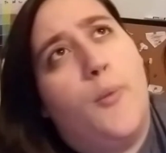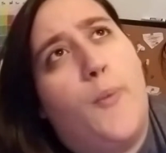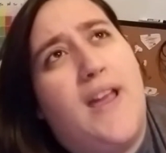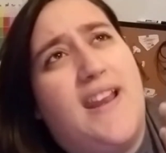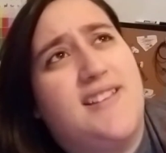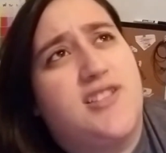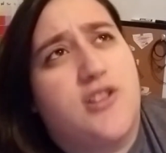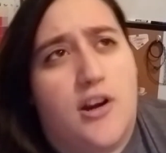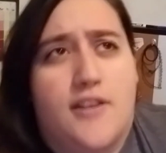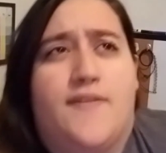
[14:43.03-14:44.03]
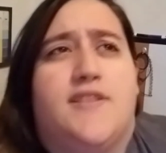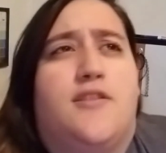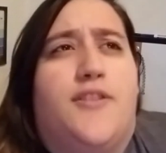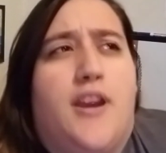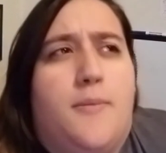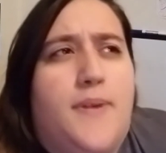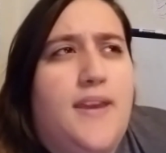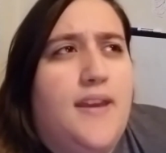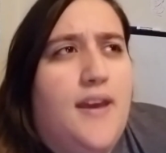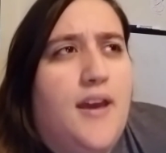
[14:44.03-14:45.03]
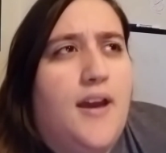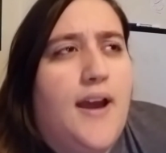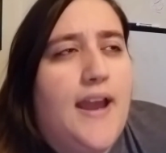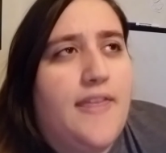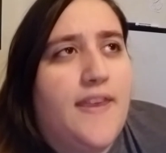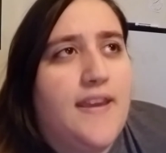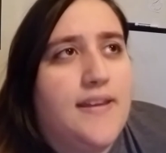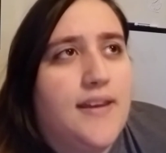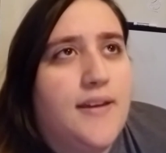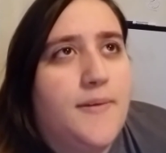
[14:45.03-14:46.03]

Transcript: when I started physical therapy, I think